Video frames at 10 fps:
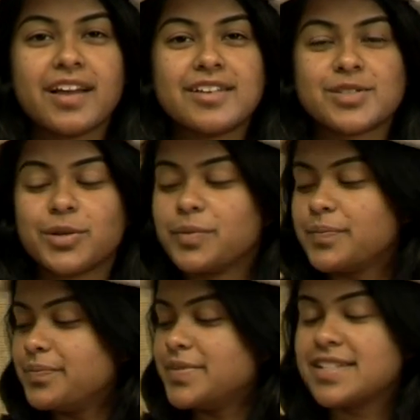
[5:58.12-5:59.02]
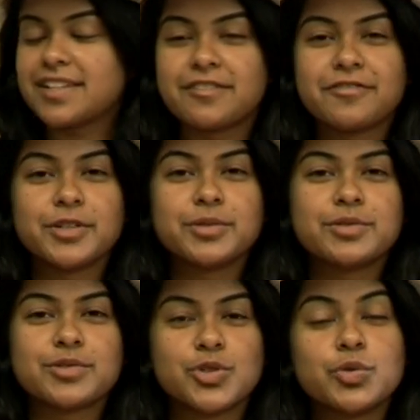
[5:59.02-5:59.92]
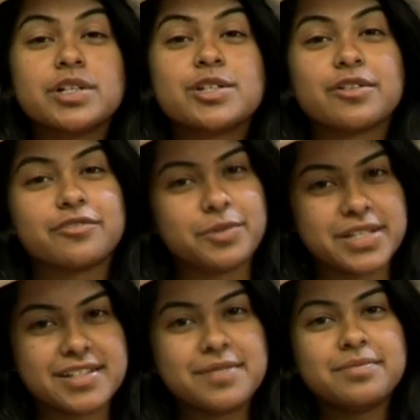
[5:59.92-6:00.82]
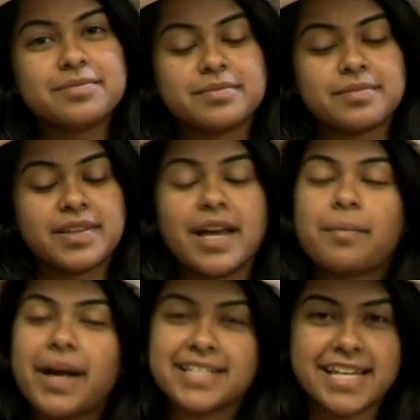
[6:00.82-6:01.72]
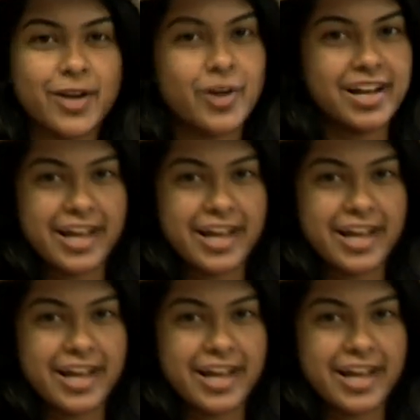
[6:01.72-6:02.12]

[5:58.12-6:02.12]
So these are a few jewels of wisdom. They are my take on